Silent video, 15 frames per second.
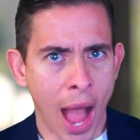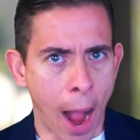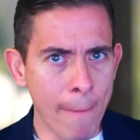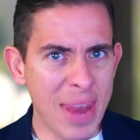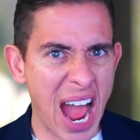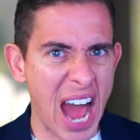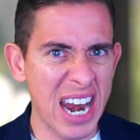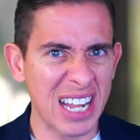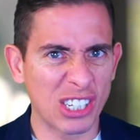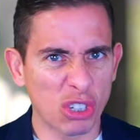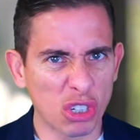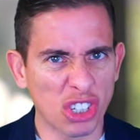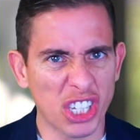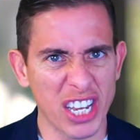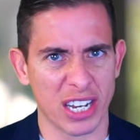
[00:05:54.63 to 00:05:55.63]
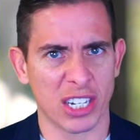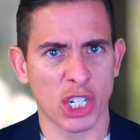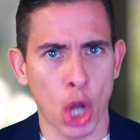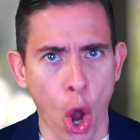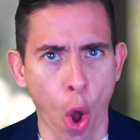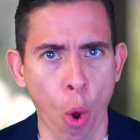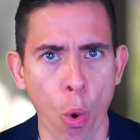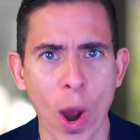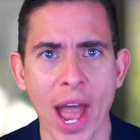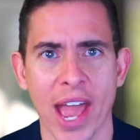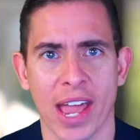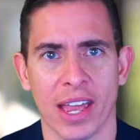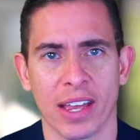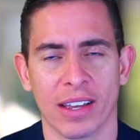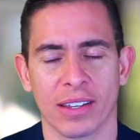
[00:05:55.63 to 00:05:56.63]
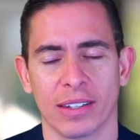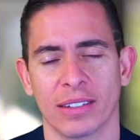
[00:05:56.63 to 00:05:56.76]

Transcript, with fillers: I'm not interested. Go away.